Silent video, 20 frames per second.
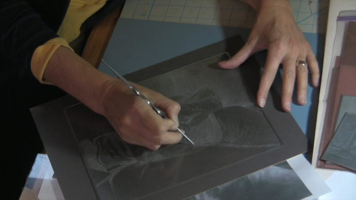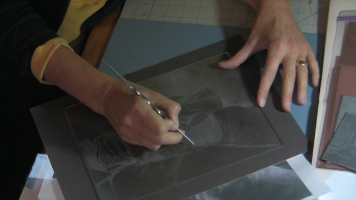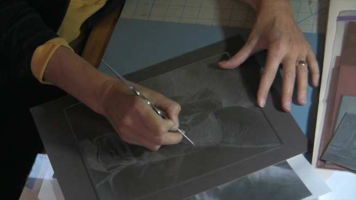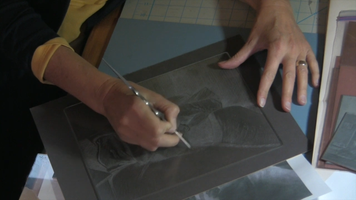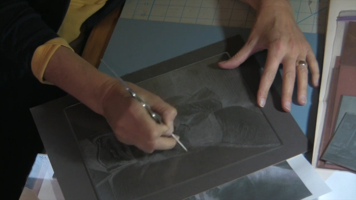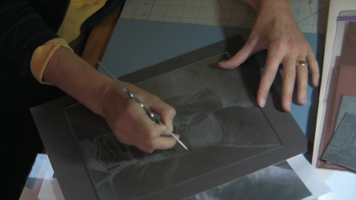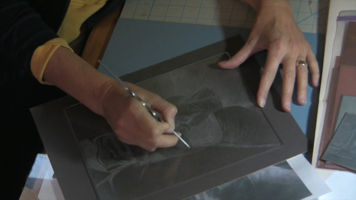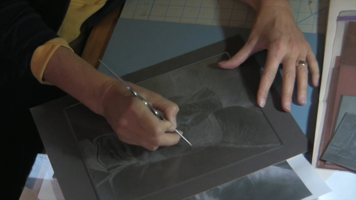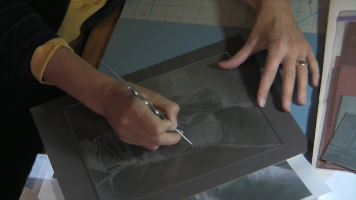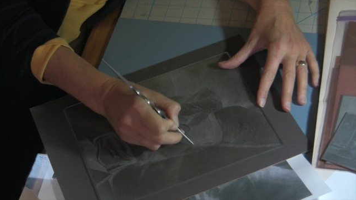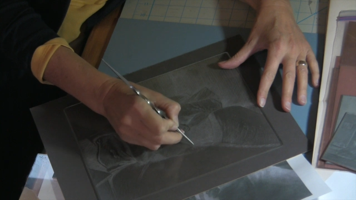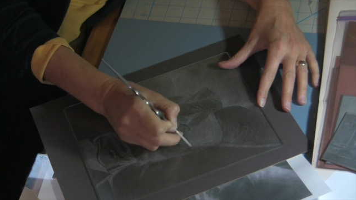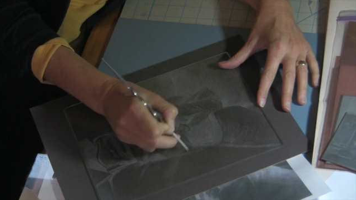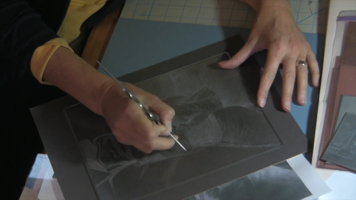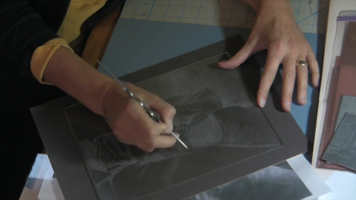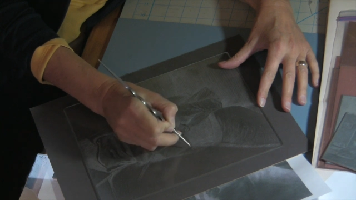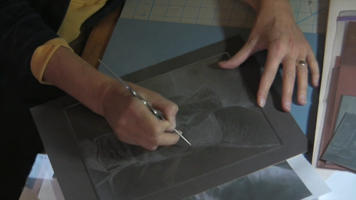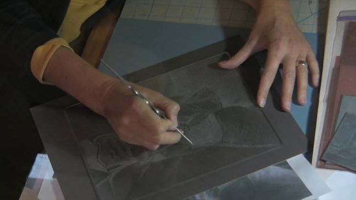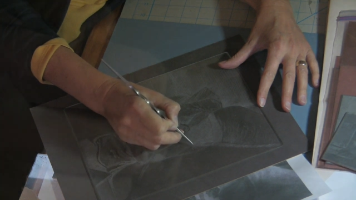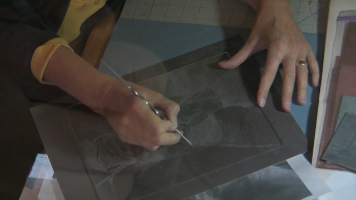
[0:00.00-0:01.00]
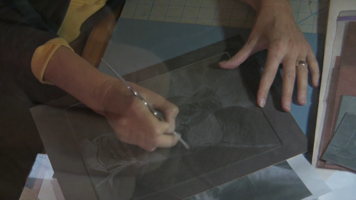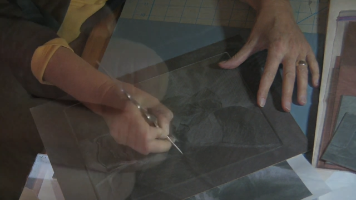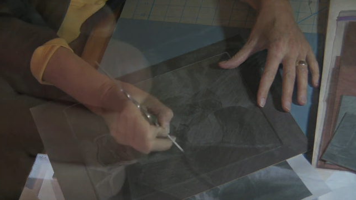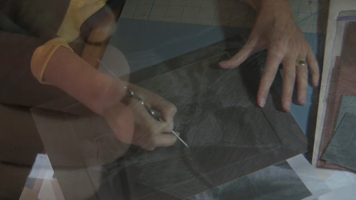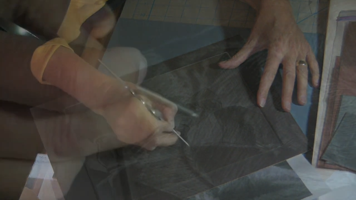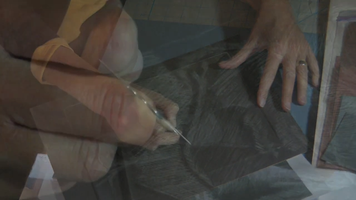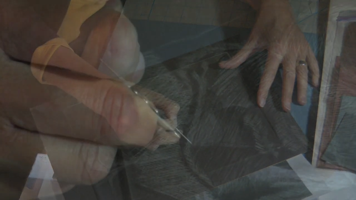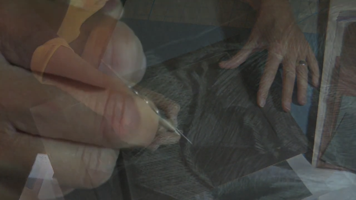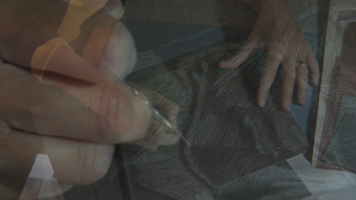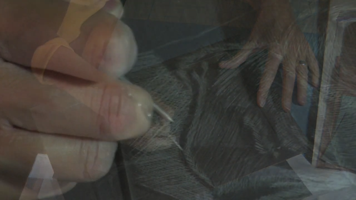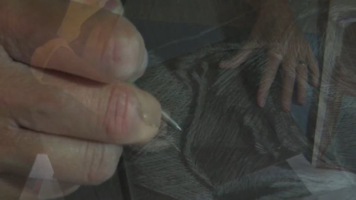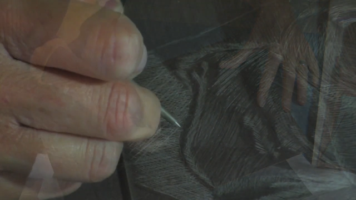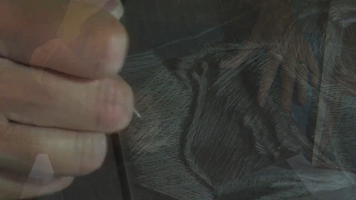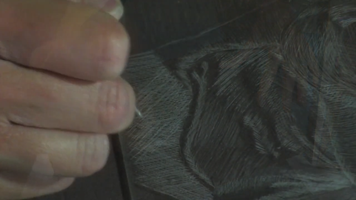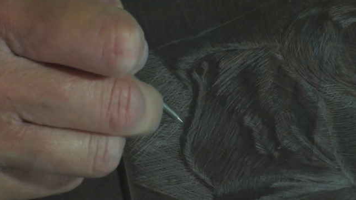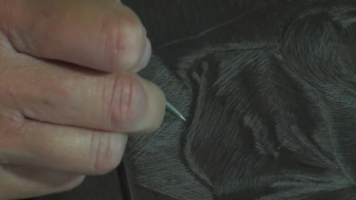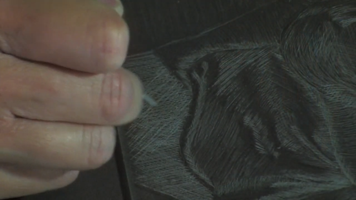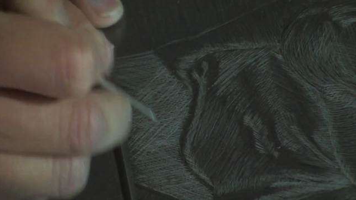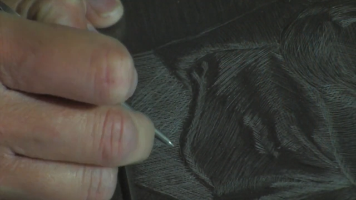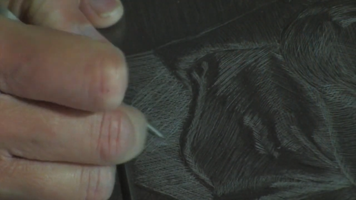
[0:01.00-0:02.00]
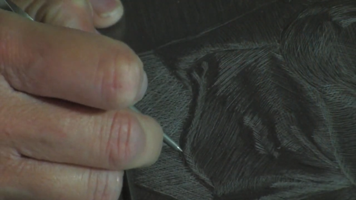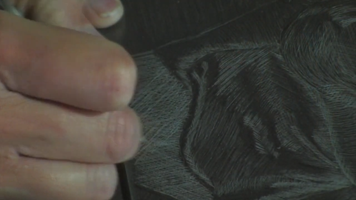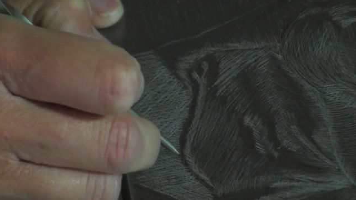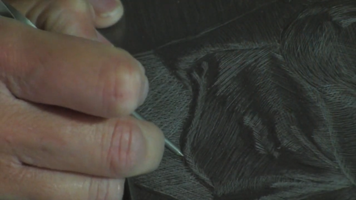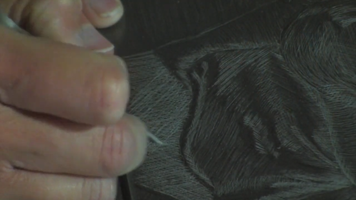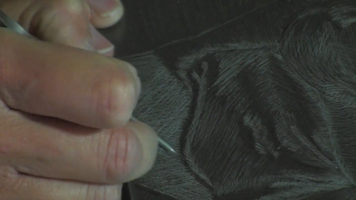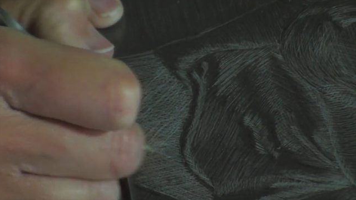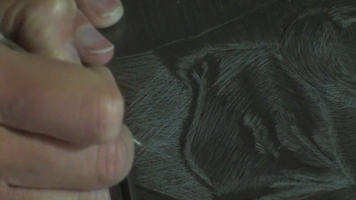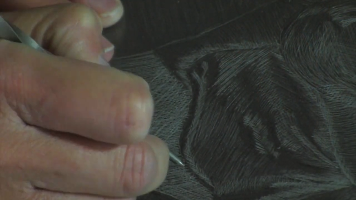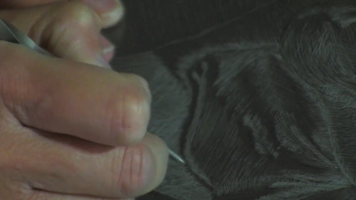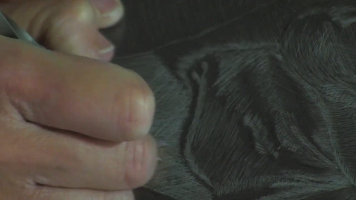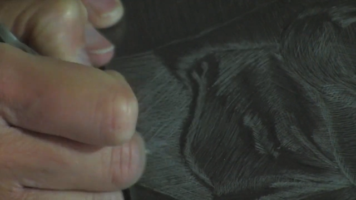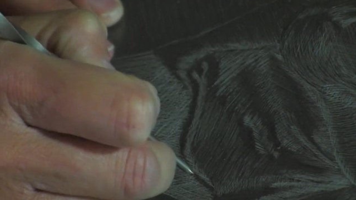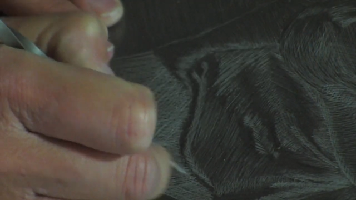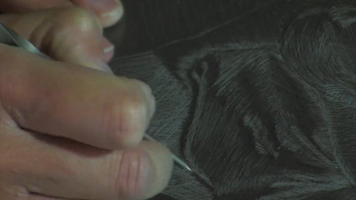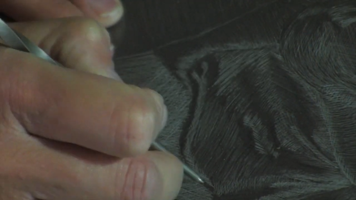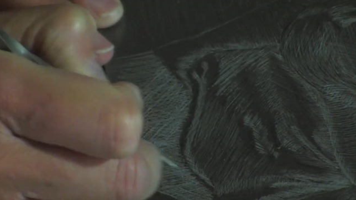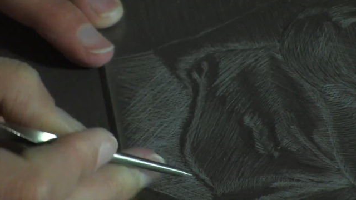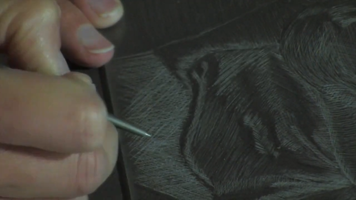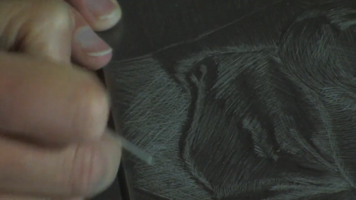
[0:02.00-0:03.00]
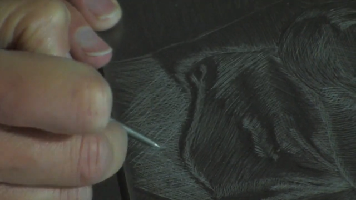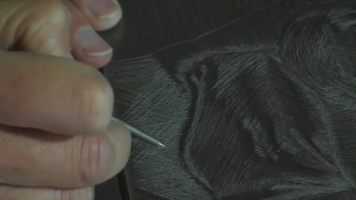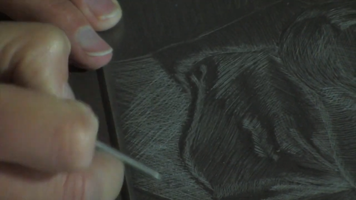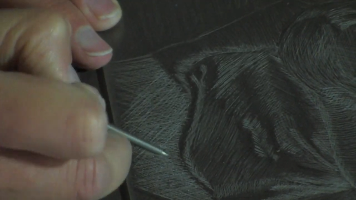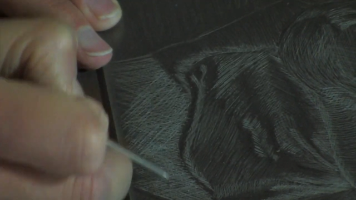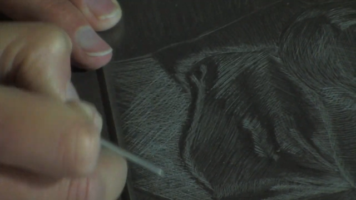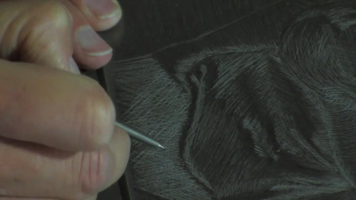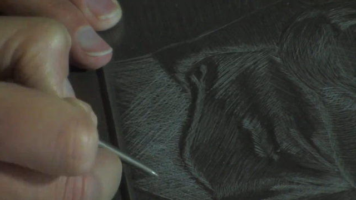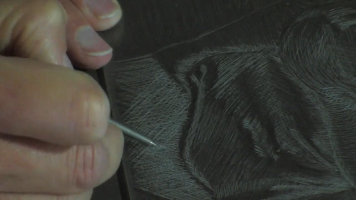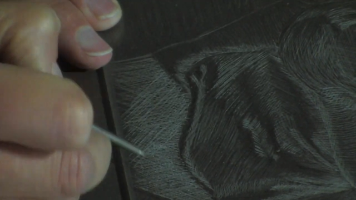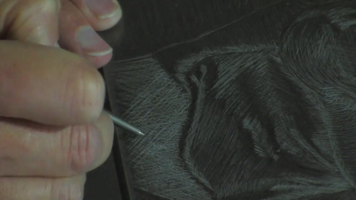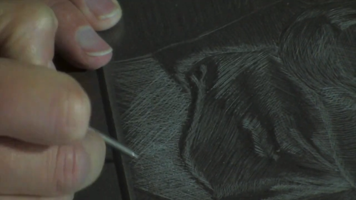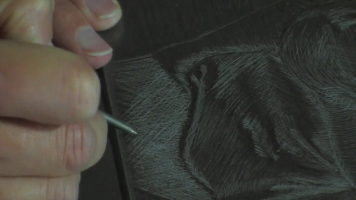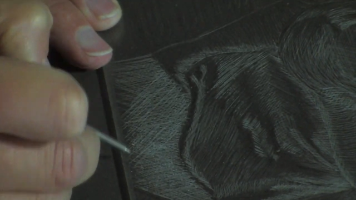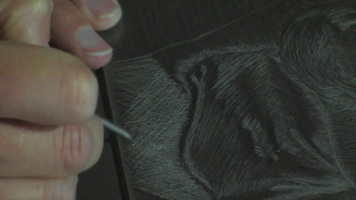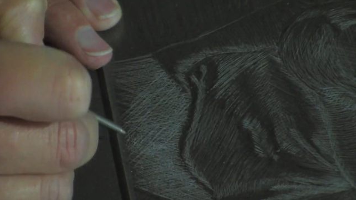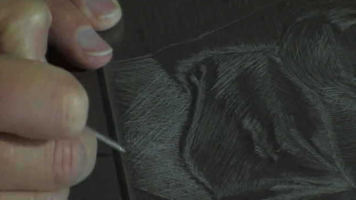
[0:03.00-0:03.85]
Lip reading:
Nobody's mouth can be seen.